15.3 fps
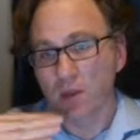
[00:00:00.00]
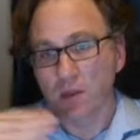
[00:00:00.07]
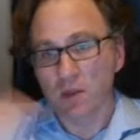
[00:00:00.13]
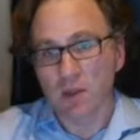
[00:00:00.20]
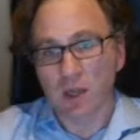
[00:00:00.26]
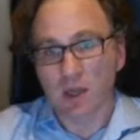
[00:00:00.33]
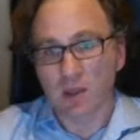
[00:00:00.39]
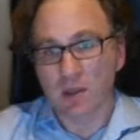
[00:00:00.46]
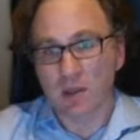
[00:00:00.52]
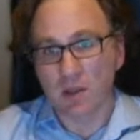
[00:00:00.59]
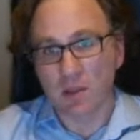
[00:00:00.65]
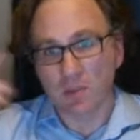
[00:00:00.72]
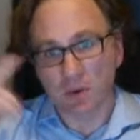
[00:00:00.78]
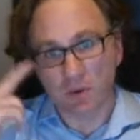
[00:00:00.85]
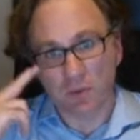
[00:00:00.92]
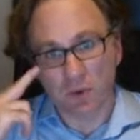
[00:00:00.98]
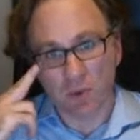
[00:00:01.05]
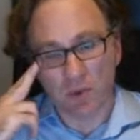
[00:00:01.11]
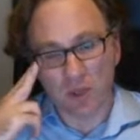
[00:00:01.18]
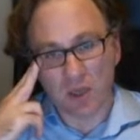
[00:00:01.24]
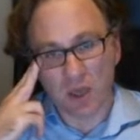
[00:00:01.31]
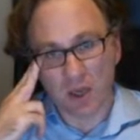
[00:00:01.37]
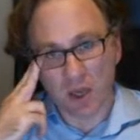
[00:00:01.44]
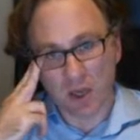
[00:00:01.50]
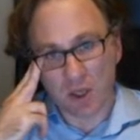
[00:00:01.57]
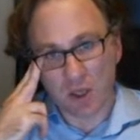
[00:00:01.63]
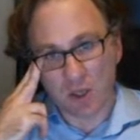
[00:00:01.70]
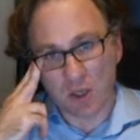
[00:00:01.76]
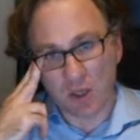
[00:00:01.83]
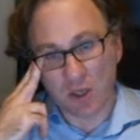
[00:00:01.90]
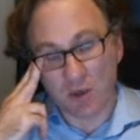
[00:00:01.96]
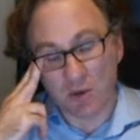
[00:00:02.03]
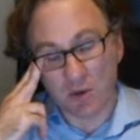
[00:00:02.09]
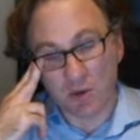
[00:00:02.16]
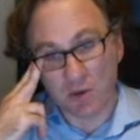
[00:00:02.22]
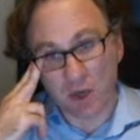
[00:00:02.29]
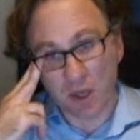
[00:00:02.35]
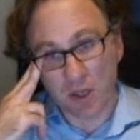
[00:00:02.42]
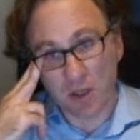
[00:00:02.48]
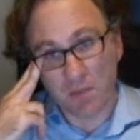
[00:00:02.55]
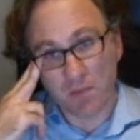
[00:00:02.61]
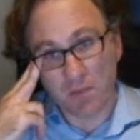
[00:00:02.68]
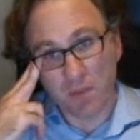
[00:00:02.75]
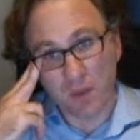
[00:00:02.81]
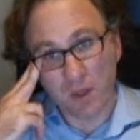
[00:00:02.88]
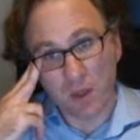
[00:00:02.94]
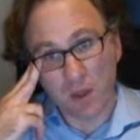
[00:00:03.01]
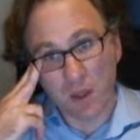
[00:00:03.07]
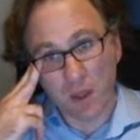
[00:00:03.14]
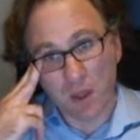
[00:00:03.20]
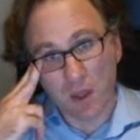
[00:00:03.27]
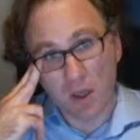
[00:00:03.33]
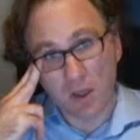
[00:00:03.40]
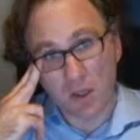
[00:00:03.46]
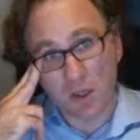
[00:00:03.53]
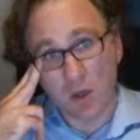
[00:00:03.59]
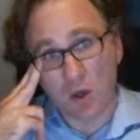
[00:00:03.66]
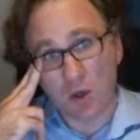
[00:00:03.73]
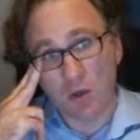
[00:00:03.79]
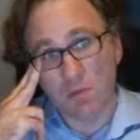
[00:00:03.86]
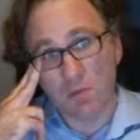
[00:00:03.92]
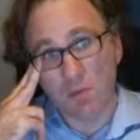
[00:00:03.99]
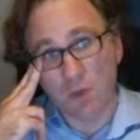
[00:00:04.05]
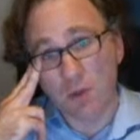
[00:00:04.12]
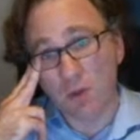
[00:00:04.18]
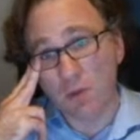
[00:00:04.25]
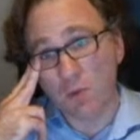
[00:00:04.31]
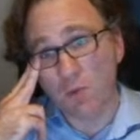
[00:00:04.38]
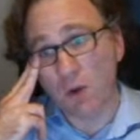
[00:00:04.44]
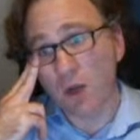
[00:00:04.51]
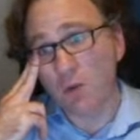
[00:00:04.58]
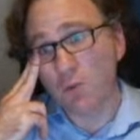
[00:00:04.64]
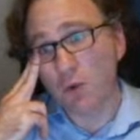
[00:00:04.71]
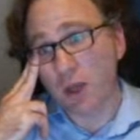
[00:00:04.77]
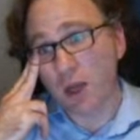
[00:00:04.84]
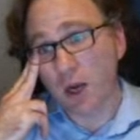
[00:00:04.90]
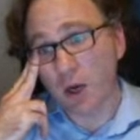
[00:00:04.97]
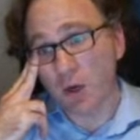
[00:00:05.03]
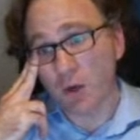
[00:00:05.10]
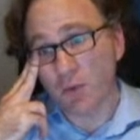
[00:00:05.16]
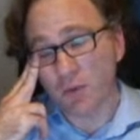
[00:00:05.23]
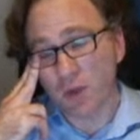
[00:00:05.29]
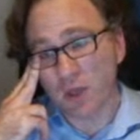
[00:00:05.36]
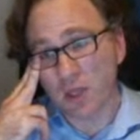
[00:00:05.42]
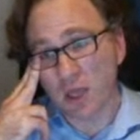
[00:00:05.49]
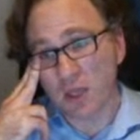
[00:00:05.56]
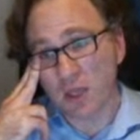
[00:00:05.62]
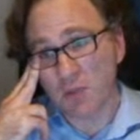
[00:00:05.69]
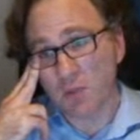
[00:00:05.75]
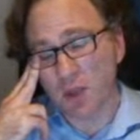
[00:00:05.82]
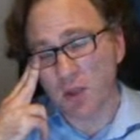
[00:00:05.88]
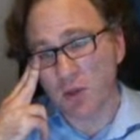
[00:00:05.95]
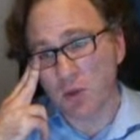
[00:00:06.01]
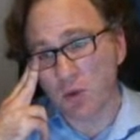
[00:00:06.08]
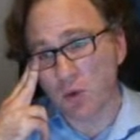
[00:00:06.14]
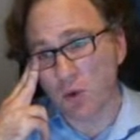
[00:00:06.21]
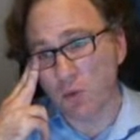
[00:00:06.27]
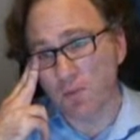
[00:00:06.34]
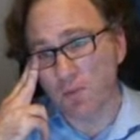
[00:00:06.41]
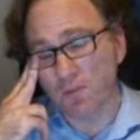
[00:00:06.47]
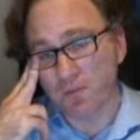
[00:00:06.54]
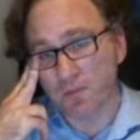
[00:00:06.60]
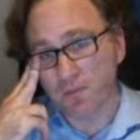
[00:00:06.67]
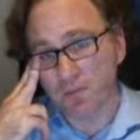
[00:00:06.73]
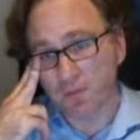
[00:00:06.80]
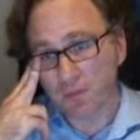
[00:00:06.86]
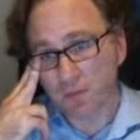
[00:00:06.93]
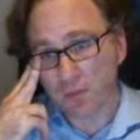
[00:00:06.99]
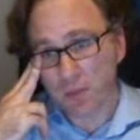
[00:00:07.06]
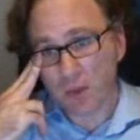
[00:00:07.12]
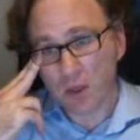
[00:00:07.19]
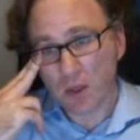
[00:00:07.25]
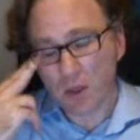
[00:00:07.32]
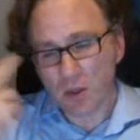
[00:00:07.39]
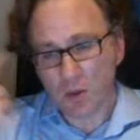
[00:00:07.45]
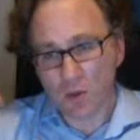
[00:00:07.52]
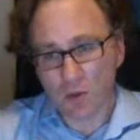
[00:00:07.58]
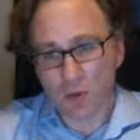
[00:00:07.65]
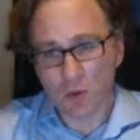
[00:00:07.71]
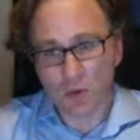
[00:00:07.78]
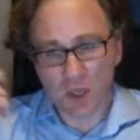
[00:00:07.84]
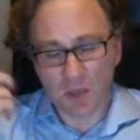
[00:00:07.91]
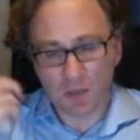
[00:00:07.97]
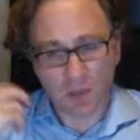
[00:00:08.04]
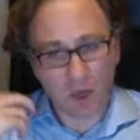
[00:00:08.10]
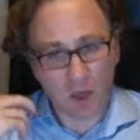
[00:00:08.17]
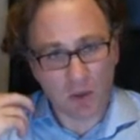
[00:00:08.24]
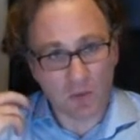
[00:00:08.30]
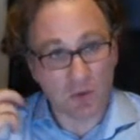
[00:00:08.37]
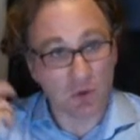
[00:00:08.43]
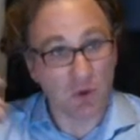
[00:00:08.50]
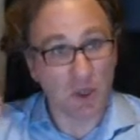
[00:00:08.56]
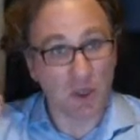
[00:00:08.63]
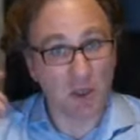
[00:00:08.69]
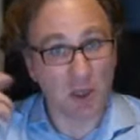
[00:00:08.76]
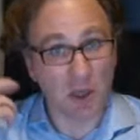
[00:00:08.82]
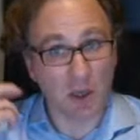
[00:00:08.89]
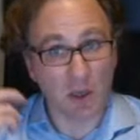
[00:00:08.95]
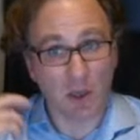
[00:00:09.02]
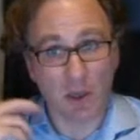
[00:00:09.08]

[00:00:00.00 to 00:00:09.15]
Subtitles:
then the performance can actually deteriorate. So one way out of this has been to use some kind of tricks, like